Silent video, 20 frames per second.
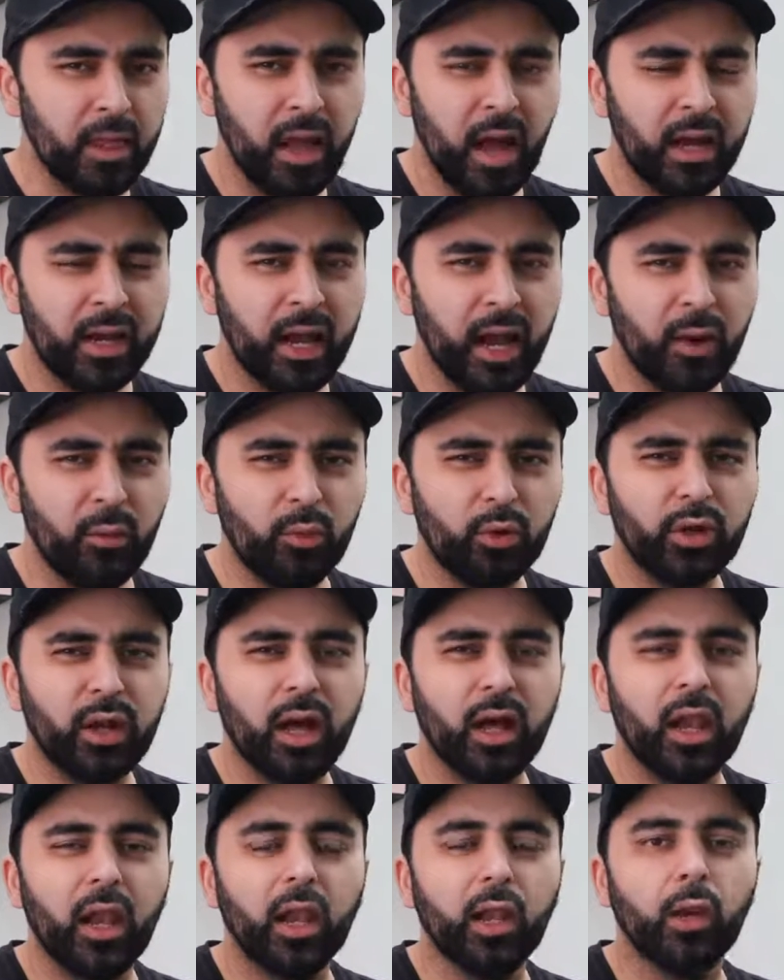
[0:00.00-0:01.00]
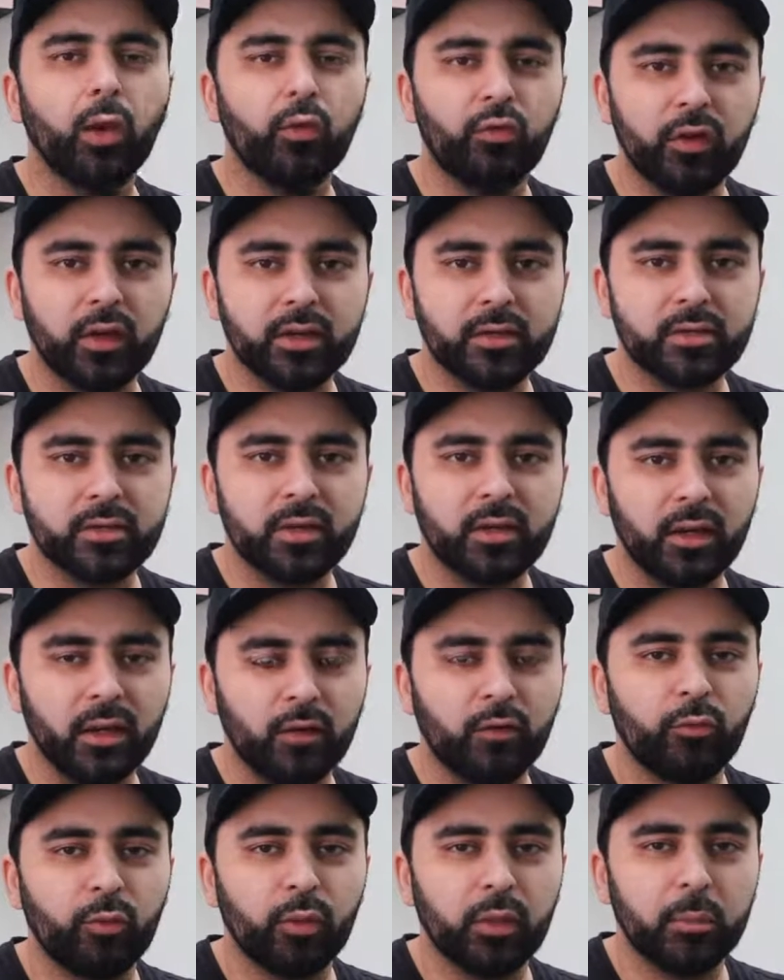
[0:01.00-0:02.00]
and I would love it
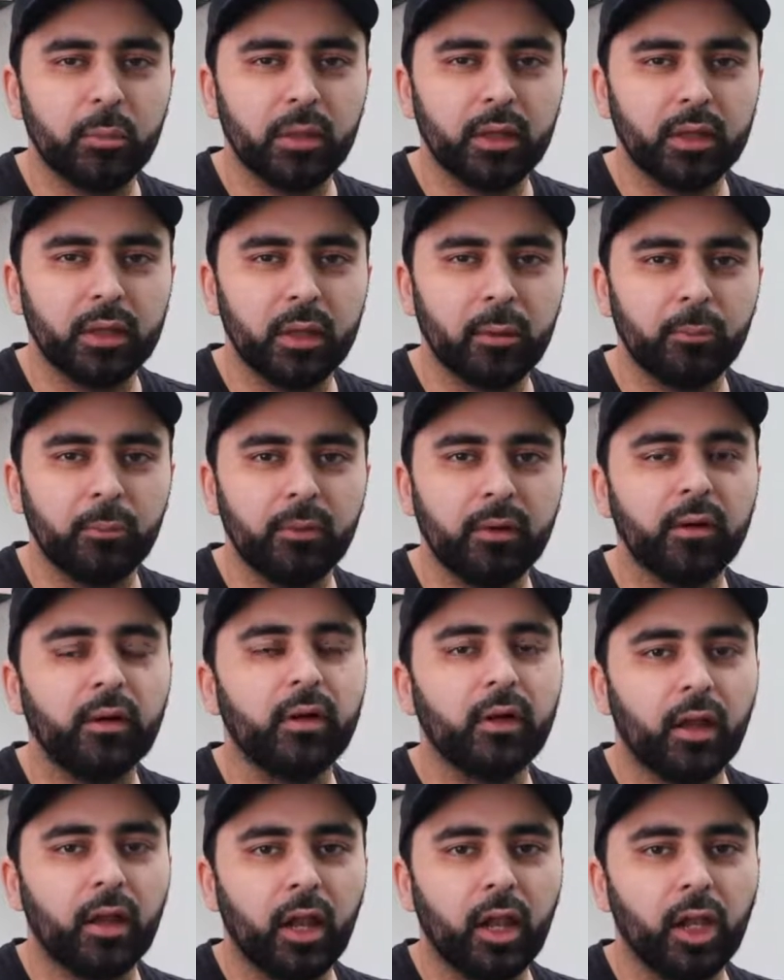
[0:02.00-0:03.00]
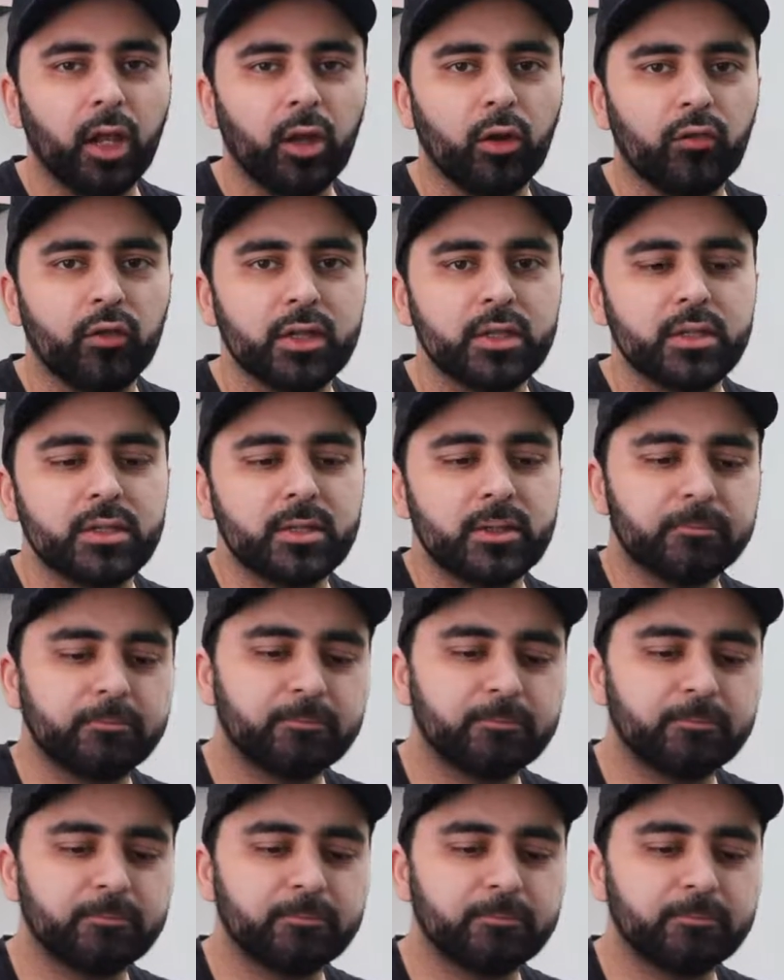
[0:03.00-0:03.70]
if we beat them. Love it.